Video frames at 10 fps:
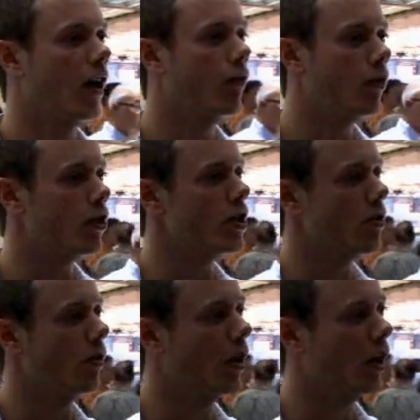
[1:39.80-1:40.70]
Of all the
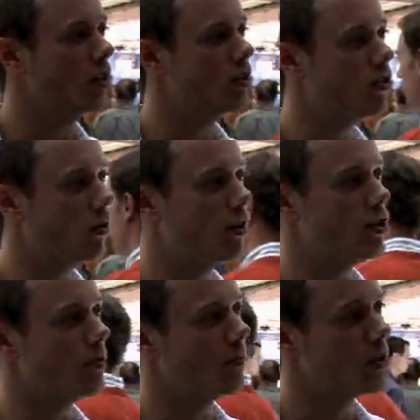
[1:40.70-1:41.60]
new
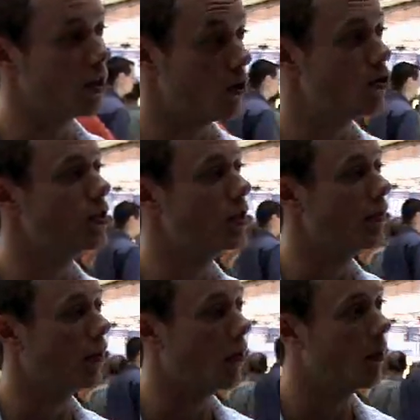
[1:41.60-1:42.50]
storage solutions
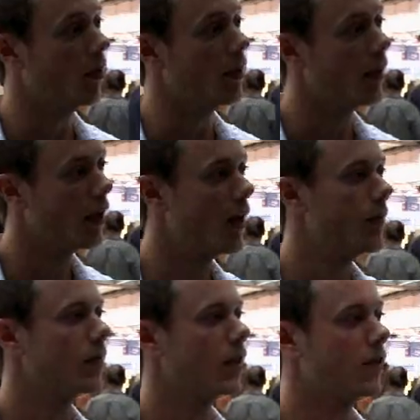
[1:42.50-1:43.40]
that you've come up with,
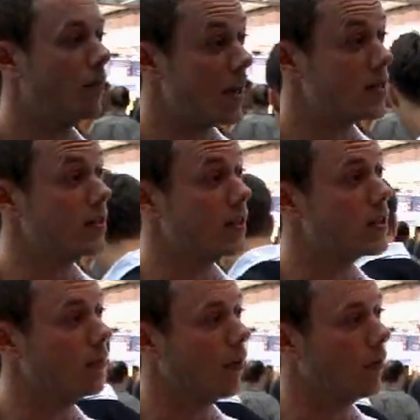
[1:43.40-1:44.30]
you've patented
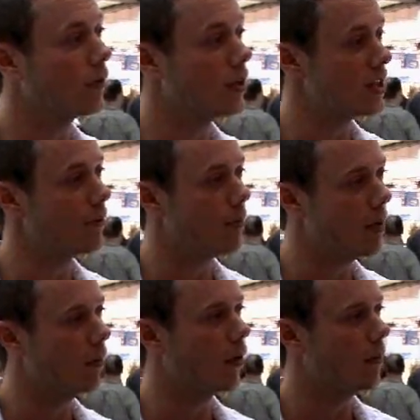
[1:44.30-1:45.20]
some of them. Can you tell me a
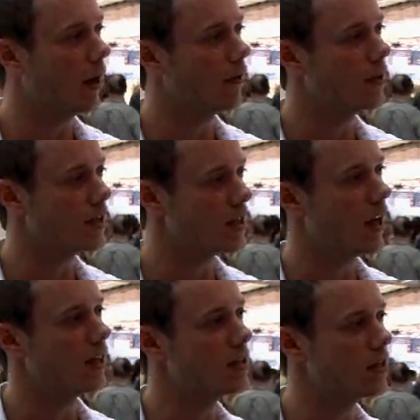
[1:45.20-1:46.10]
bit more about the
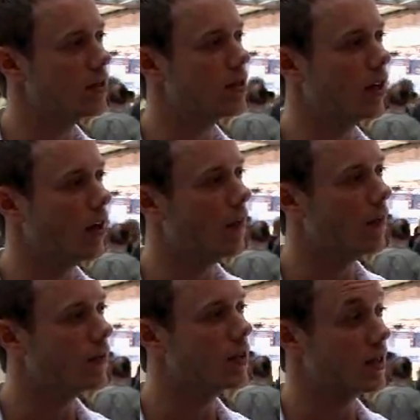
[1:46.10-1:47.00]
designs that
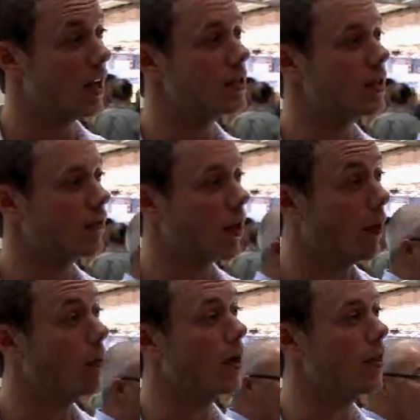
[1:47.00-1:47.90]
you've
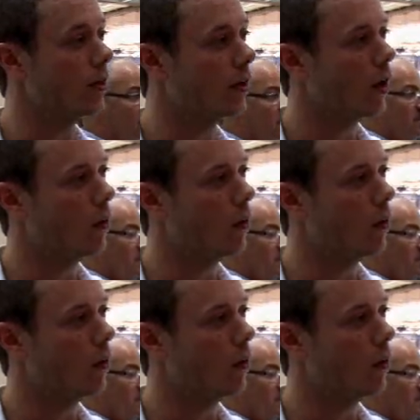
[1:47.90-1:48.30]
come up with and